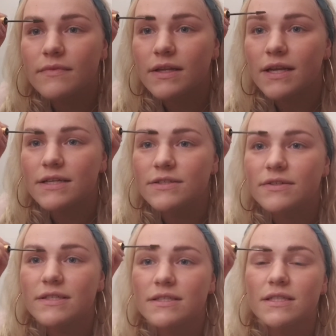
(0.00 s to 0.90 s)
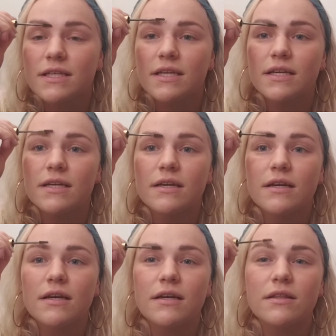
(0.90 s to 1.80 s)
And as you can see,
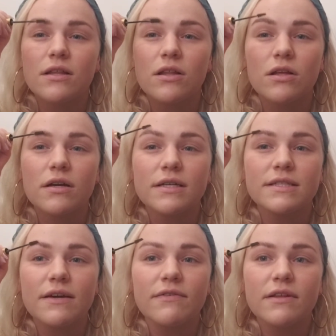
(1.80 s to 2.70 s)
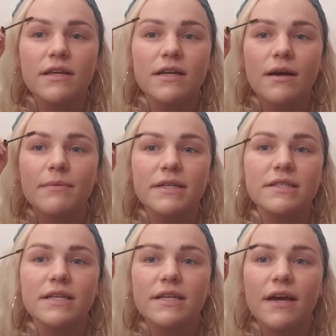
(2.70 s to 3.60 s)
the look is definitely coming
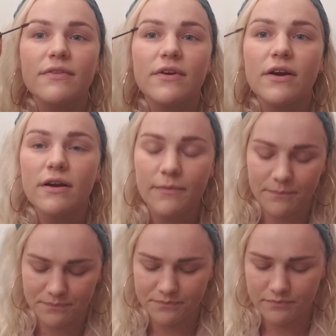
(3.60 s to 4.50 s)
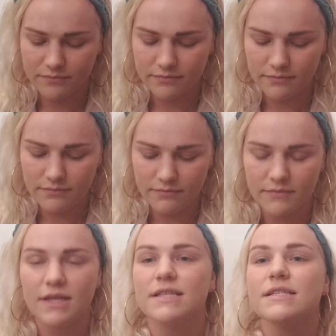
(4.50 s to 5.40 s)
together.
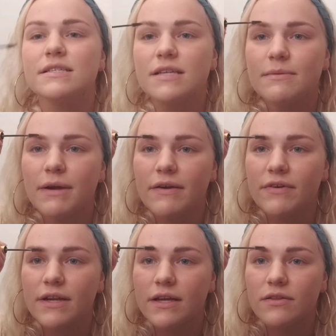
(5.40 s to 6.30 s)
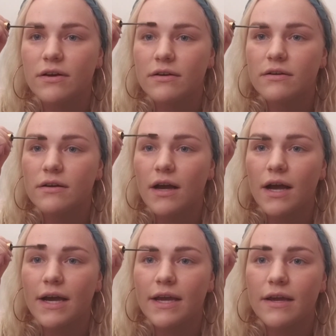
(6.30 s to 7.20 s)
This is like my everyday look.
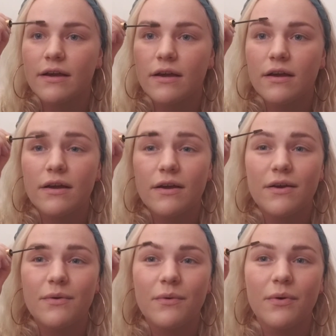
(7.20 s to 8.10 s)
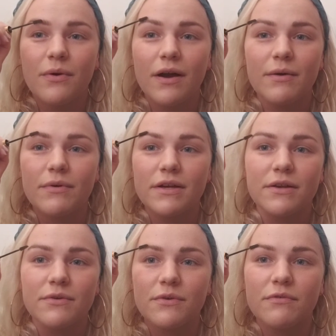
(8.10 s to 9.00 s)
I really
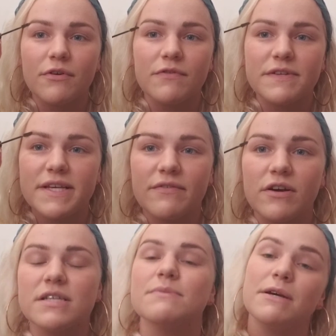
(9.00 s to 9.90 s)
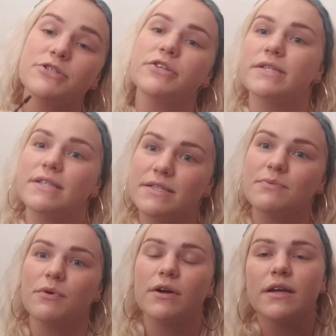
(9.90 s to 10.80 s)
don't do a full face ever, especially since
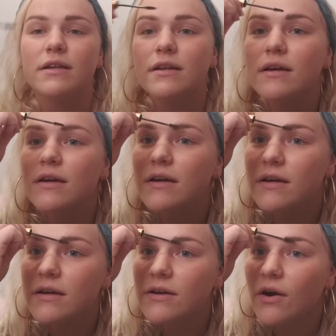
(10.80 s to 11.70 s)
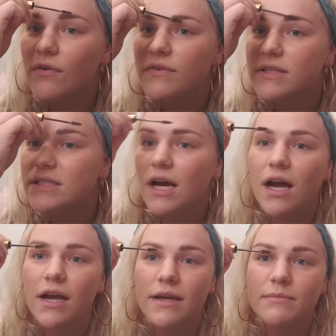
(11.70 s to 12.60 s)
we're in COVID
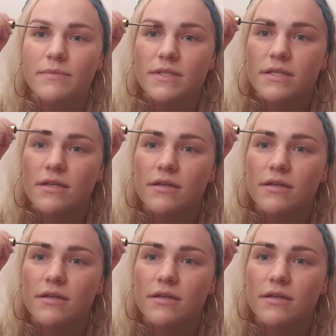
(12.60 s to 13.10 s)
times.